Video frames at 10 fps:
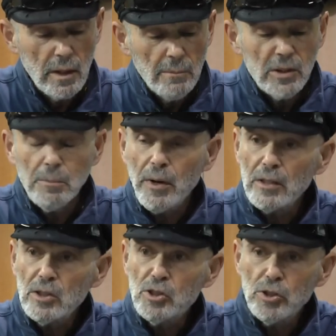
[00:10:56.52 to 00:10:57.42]
But the
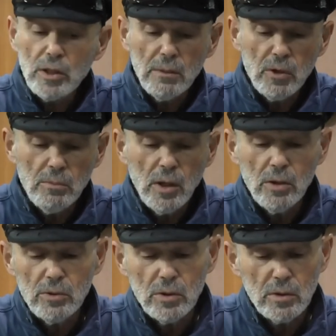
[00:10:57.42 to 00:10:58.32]
part that shook him the
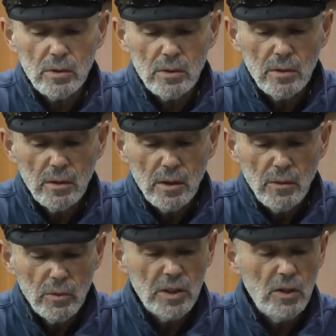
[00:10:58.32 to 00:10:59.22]
most
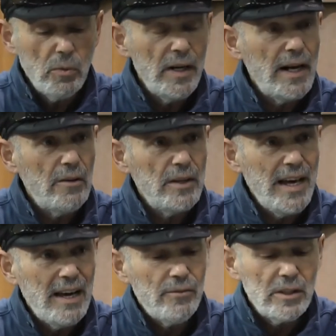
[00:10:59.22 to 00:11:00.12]
was when he read how the
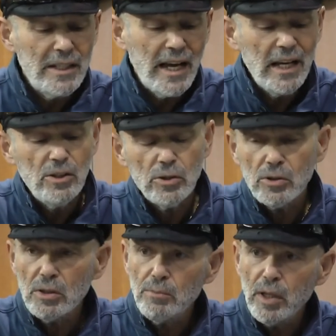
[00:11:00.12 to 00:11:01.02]
heavenly
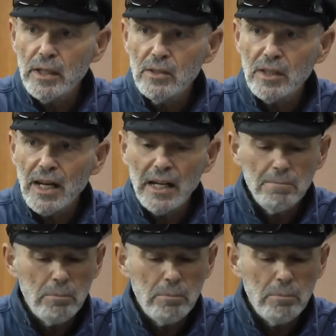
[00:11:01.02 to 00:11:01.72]
angels complained to God